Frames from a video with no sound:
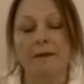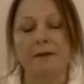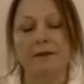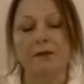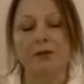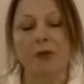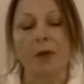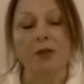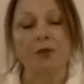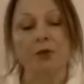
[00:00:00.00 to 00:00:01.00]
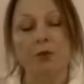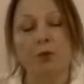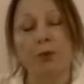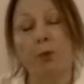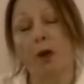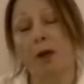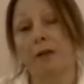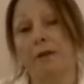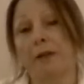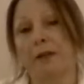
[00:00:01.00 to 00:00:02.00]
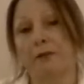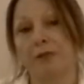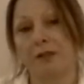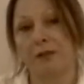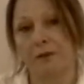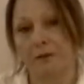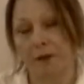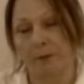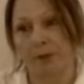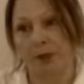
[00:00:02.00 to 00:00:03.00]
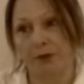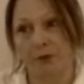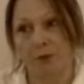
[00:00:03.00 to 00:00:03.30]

So as you're rewiring and raising your vibration,